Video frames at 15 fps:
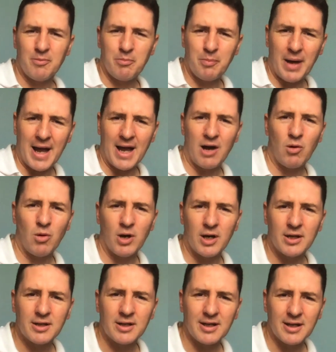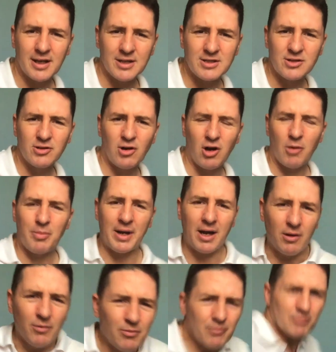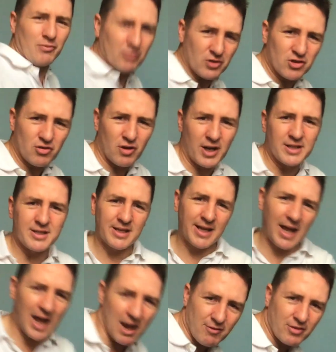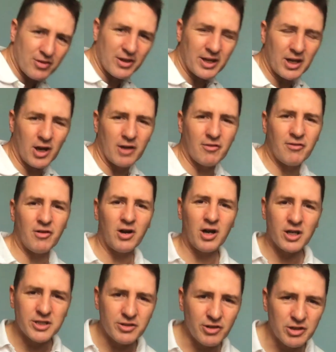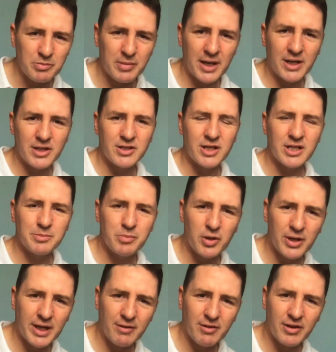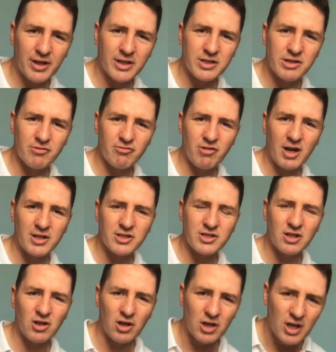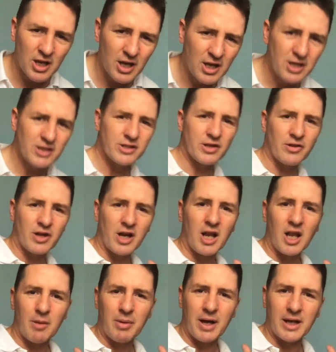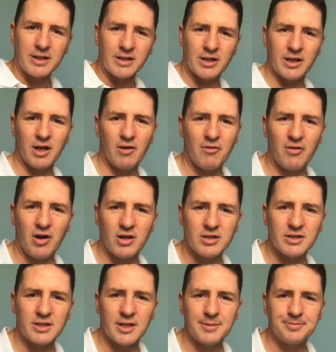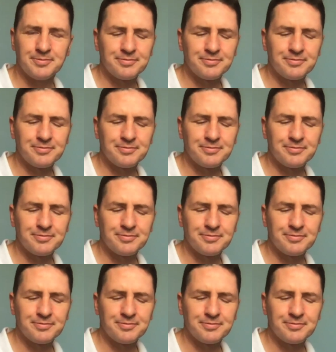power is not about trying to get everything going fast. So it's putting everything into the right slot so the club head can go faster.